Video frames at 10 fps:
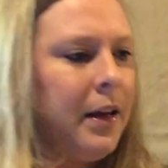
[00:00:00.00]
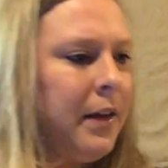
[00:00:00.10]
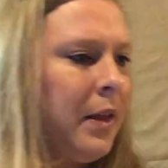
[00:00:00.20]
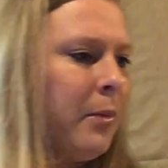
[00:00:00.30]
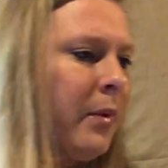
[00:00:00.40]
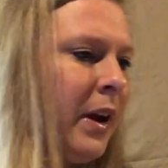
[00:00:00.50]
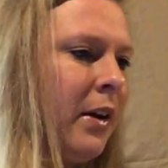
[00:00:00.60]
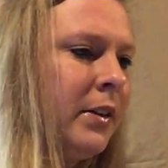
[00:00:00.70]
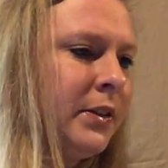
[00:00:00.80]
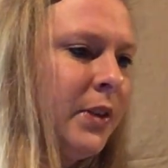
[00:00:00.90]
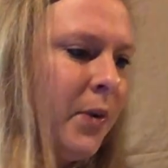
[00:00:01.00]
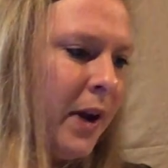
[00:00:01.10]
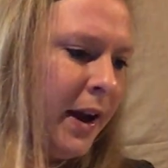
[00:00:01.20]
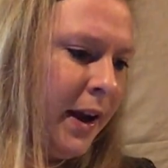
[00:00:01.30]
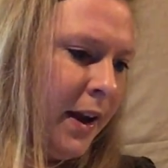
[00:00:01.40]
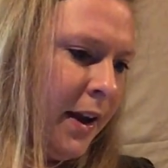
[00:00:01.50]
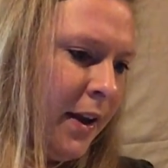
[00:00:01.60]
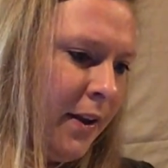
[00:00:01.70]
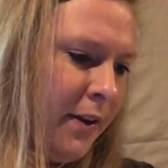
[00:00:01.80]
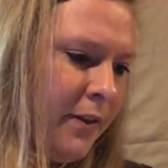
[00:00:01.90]
And then we also
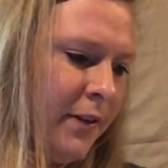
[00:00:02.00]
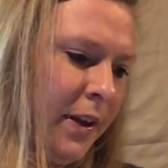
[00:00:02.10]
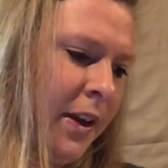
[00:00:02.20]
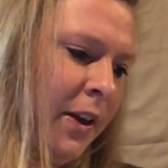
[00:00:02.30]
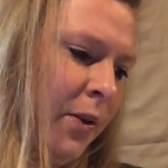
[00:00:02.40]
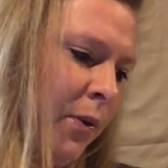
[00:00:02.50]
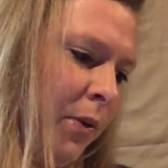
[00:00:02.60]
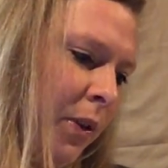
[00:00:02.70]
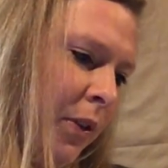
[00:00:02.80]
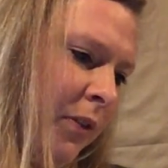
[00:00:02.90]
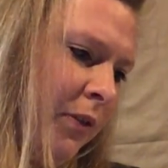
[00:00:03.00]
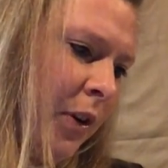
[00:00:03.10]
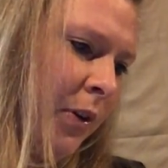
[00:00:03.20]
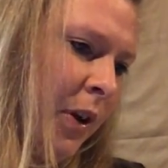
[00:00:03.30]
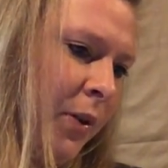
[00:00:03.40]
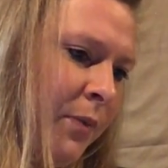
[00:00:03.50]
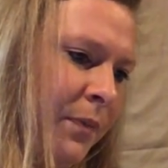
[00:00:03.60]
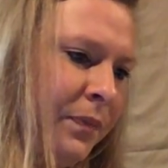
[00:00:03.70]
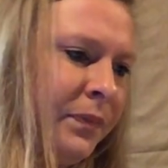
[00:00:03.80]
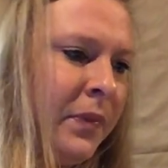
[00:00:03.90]
have a cool little photo
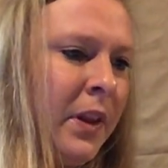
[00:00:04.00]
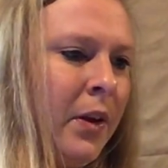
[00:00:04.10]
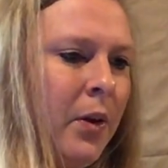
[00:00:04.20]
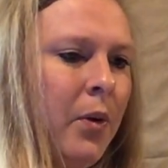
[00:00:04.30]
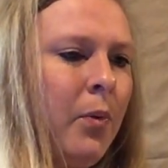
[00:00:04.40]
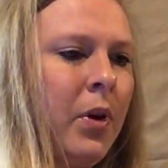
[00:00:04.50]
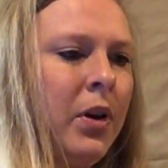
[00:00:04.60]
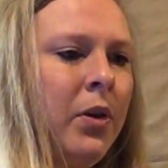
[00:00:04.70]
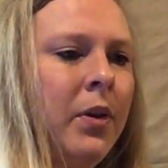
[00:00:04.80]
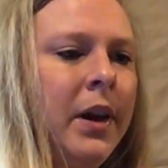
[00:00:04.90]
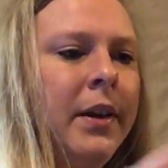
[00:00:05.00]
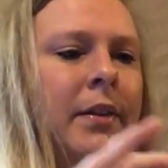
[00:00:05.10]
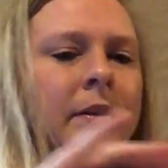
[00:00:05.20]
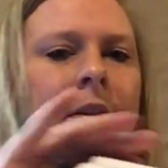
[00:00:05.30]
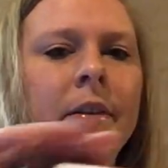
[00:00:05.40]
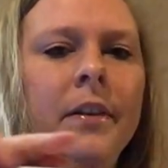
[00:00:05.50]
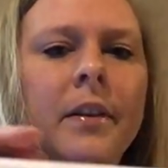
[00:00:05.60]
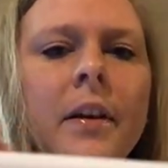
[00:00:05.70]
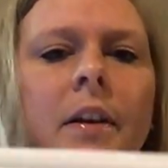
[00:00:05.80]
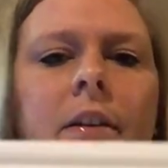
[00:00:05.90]
where you can
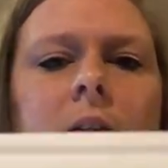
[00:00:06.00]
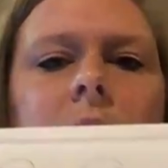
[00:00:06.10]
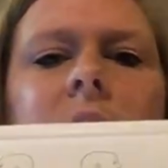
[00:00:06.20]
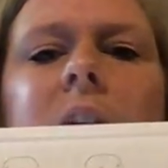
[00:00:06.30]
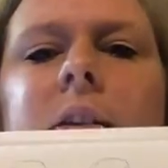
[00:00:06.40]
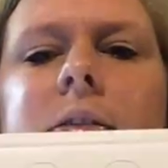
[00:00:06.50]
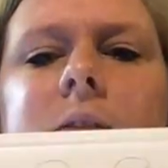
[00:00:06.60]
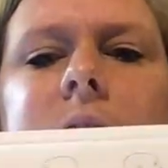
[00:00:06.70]
do this.